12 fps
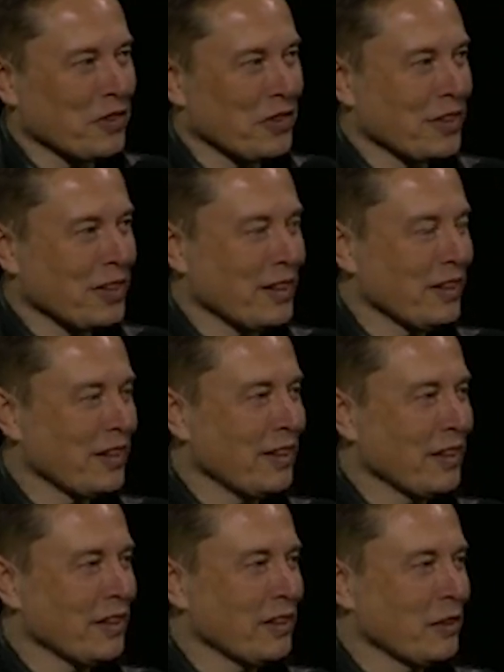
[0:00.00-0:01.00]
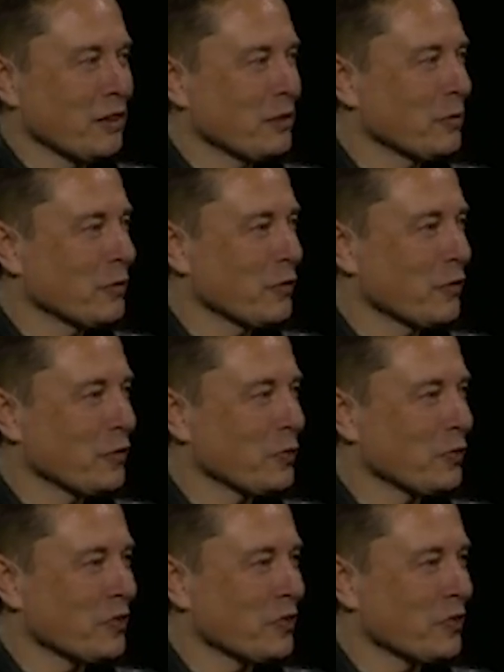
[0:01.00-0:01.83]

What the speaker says: Nothing is said.